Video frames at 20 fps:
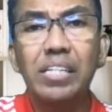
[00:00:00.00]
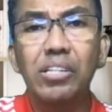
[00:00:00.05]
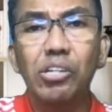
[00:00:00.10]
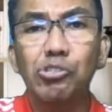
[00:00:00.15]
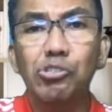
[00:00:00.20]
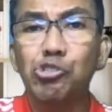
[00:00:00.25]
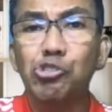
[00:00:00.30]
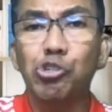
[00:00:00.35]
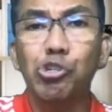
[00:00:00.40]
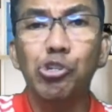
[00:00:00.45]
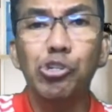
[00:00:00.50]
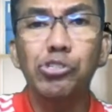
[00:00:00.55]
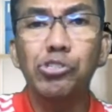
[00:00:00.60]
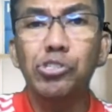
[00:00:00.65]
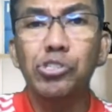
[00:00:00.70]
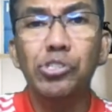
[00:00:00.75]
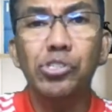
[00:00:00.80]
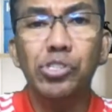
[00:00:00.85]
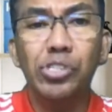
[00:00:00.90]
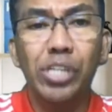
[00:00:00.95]
the
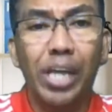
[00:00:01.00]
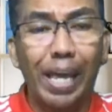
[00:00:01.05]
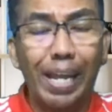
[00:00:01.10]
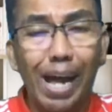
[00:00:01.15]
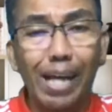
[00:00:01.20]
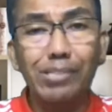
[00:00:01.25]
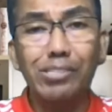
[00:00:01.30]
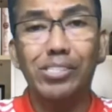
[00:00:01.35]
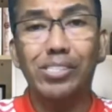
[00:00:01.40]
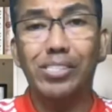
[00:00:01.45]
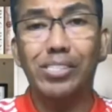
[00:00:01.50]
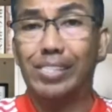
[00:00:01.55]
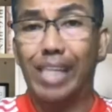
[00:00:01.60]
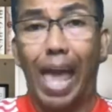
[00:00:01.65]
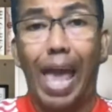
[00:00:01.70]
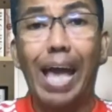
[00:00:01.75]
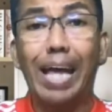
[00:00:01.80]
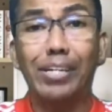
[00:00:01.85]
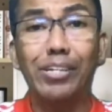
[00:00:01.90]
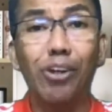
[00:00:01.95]
churches cannot
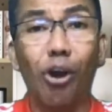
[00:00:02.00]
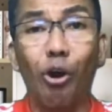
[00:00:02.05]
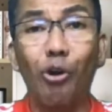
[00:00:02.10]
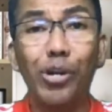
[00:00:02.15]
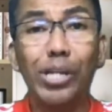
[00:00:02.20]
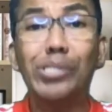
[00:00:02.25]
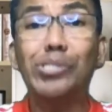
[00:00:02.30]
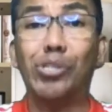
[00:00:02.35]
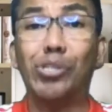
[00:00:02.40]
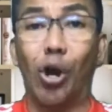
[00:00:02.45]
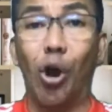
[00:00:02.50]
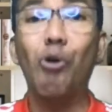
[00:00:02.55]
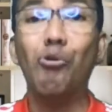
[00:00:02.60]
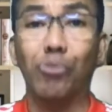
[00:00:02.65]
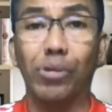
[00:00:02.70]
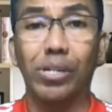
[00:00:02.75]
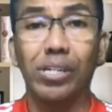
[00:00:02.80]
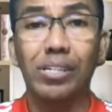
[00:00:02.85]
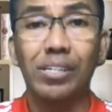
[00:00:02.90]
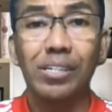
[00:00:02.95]
stand on its
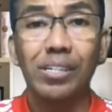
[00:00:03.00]
own.